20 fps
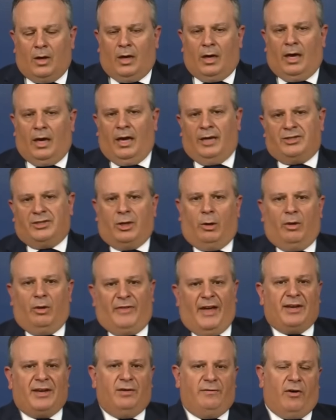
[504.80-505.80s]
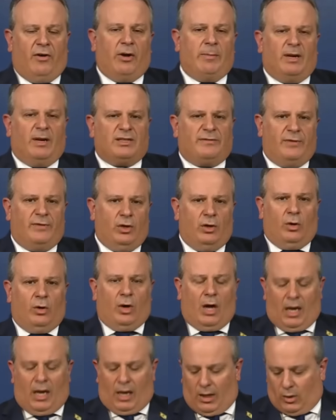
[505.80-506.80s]
Uh, Joel, thank you very much for your
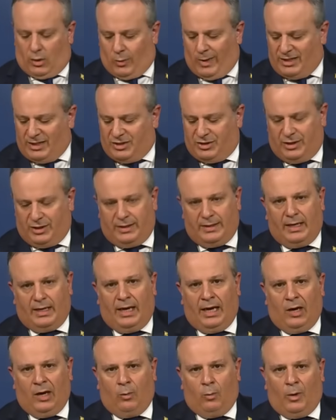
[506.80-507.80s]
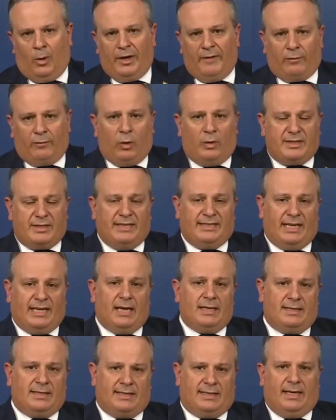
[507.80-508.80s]
uh, question. Uh, what, of course, it
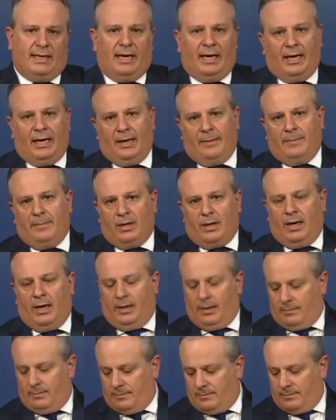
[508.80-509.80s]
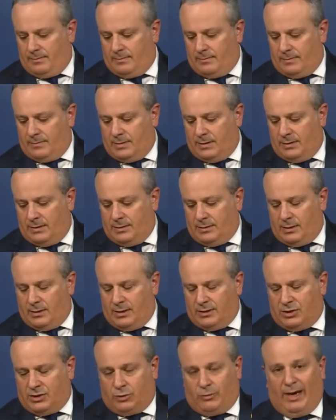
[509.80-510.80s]
does um, um, uh,
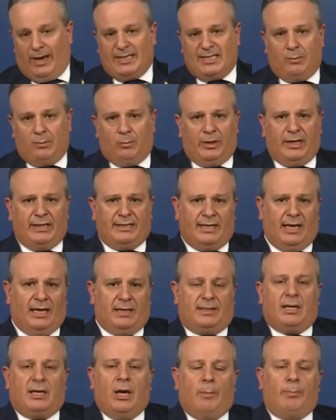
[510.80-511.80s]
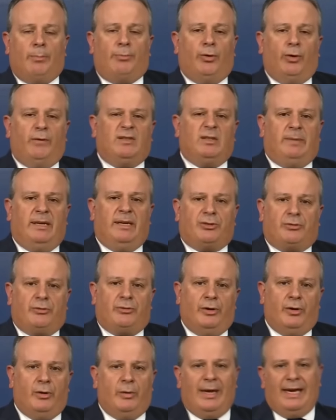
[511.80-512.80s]
stress and what it does prove to be
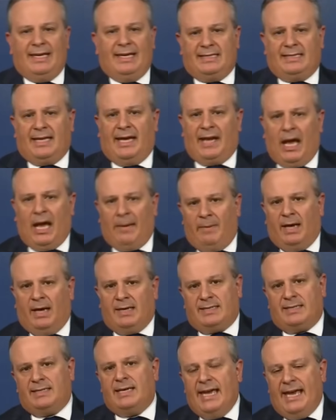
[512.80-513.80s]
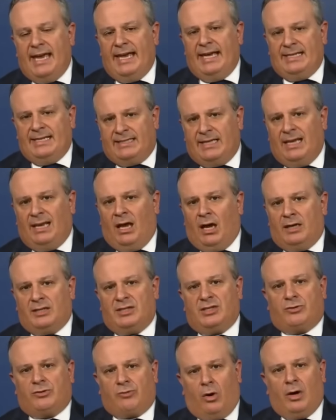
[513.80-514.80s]
true is that Hamas is the last
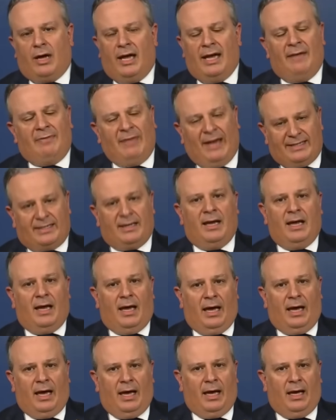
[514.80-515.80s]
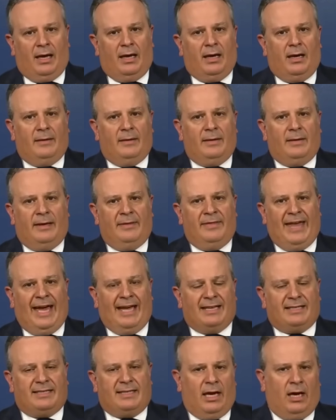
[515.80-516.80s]
strong, uh, that uh,
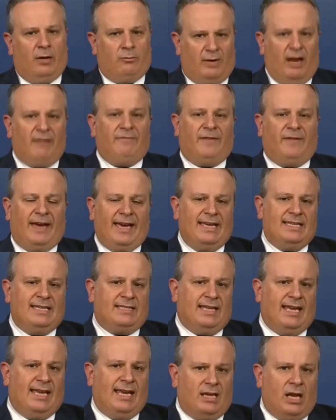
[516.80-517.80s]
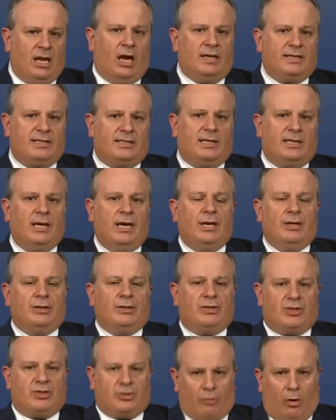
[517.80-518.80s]
that uh, Rafah is the last
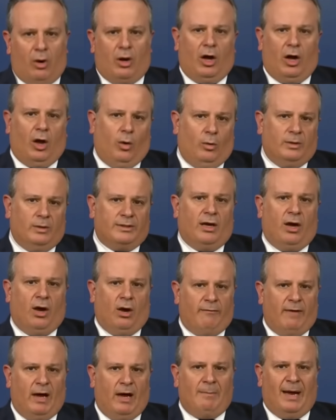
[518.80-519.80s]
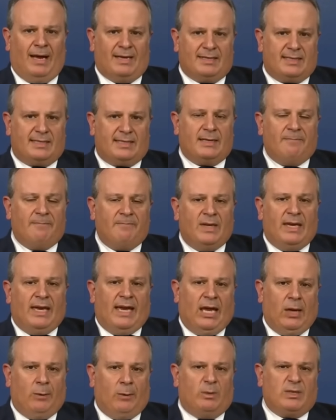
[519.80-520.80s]
stronghold of Hamas.
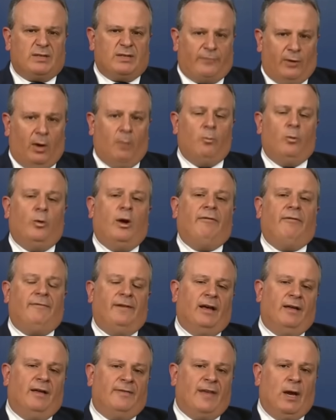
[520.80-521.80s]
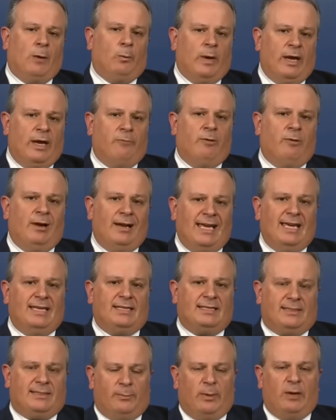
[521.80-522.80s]
It was from Rafah that we
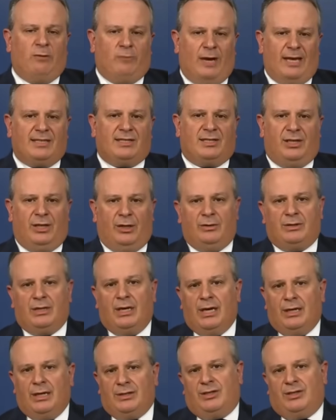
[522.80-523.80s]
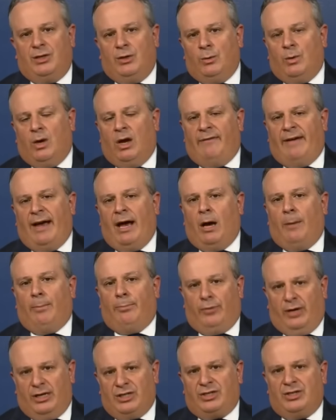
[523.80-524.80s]
released, we rescued two of our
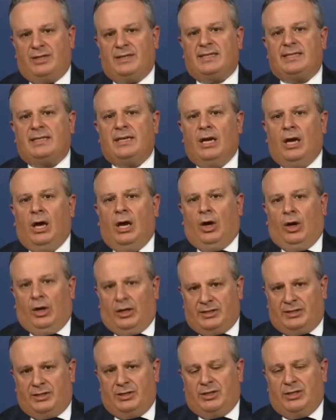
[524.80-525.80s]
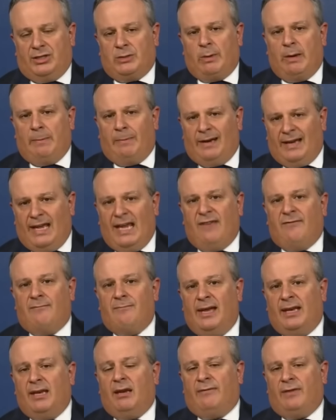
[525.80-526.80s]
precious hostages. We believe
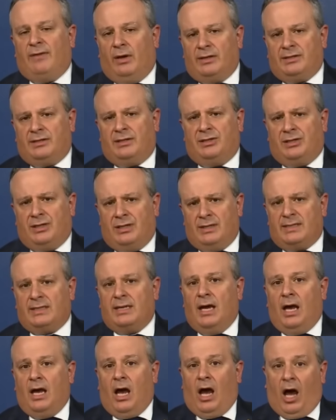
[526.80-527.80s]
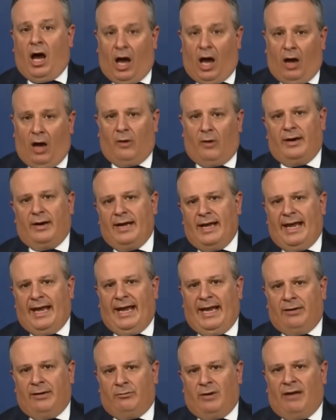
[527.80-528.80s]
many of the hostages are
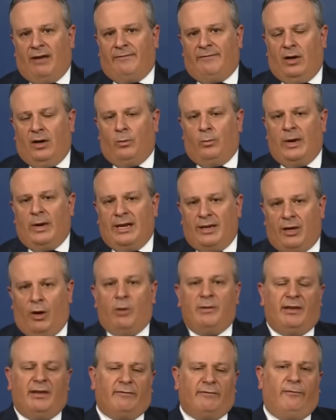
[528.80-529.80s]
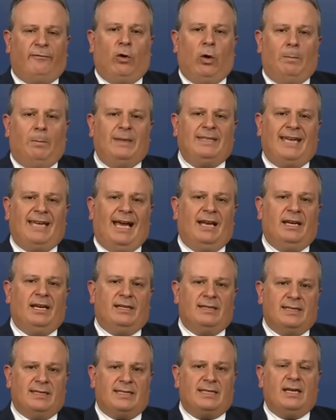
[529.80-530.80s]
in Rafah. We know that four
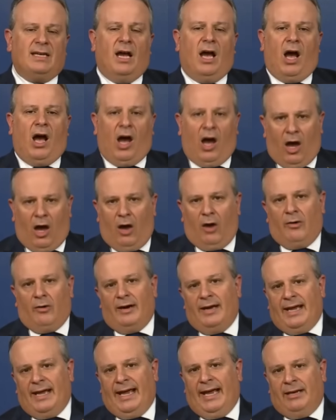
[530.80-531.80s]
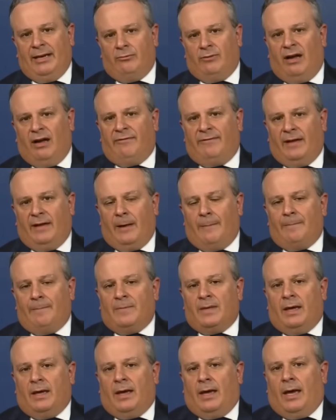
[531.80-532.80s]
battalions are in Rafah.
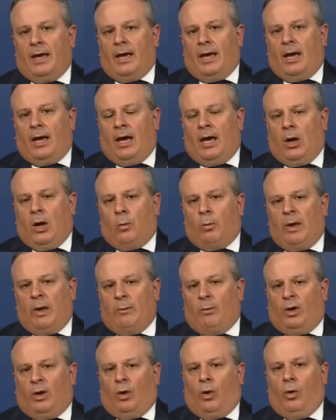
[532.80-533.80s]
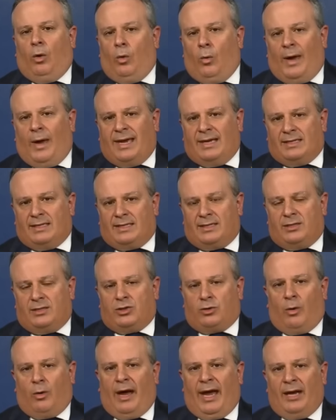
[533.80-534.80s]
Uh, we will always
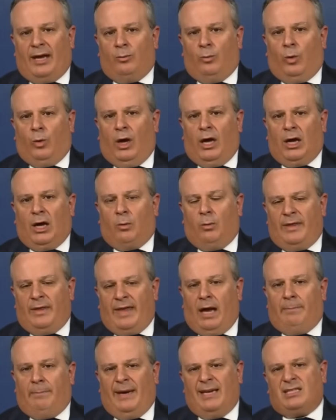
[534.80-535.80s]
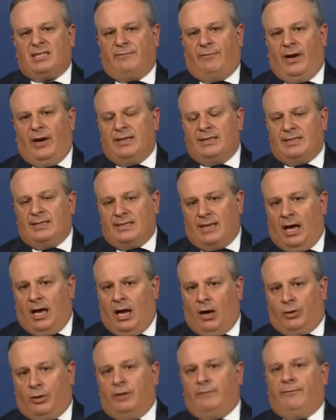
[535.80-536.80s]
try and work with our best friends,
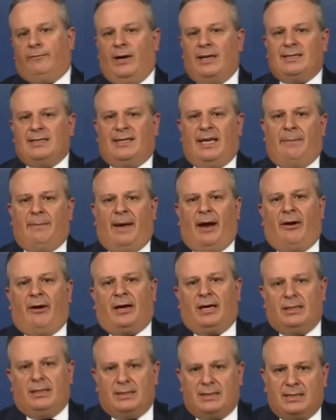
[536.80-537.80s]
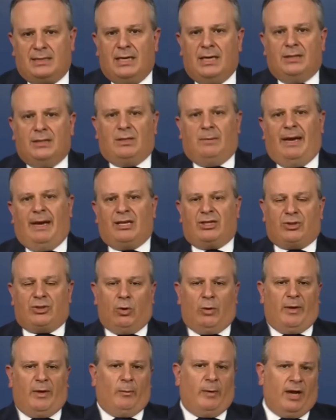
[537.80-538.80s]
our good friends, the Americans, to make
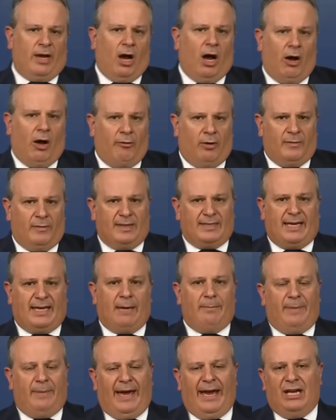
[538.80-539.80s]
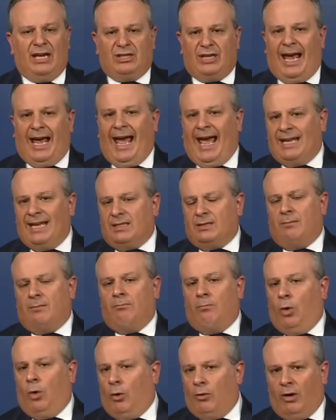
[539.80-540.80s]
sure that we are on the same page. And
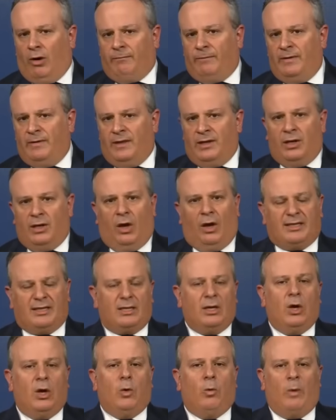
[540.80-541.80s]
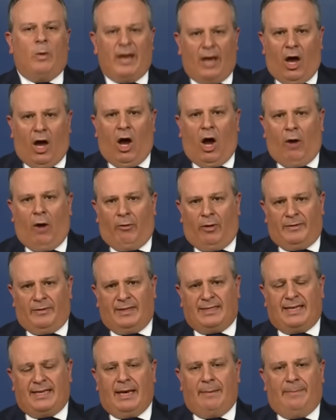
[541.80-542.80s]
more often than not, we are on the
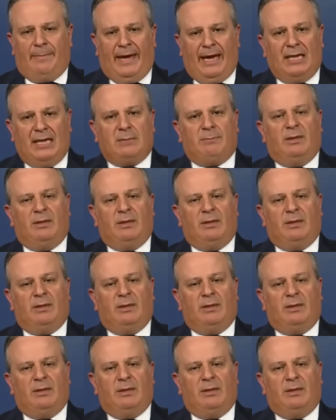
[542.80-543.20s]
same page.